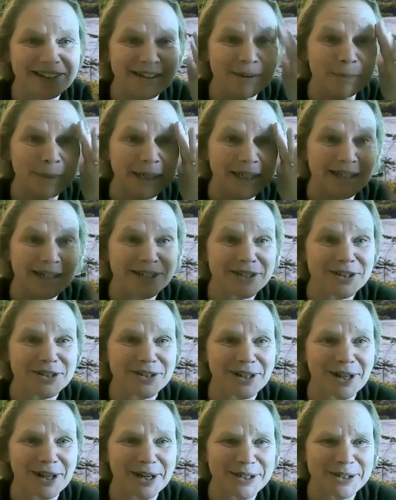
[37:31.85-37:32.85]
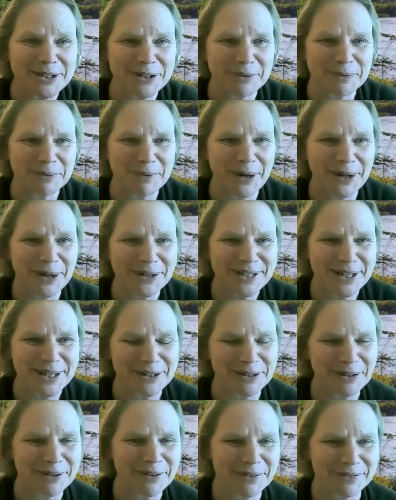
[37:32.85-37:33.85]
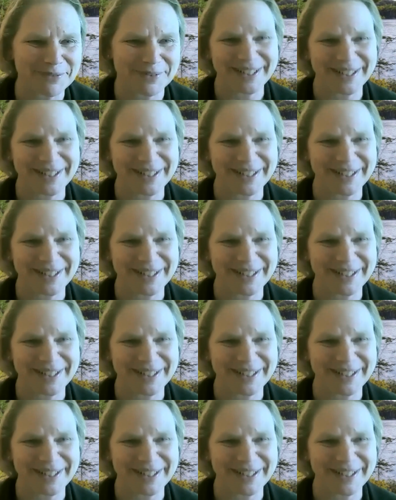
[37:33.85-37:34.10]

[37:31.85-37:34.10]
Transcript: oh my gosh, there's a lot of stone walls. I don't know have